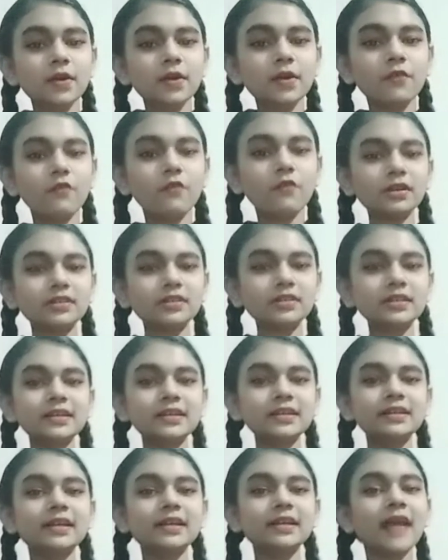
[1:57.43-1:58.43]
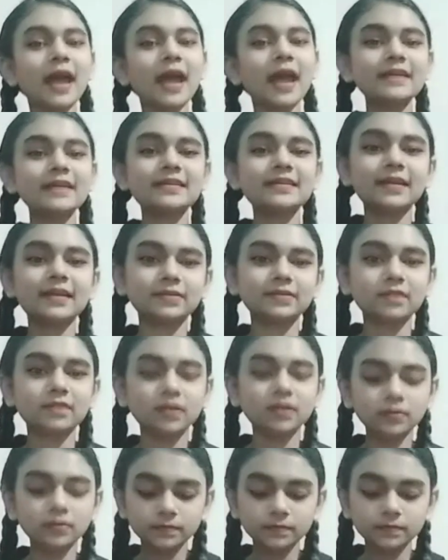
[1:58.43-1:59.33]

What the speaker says: watercolor and etc.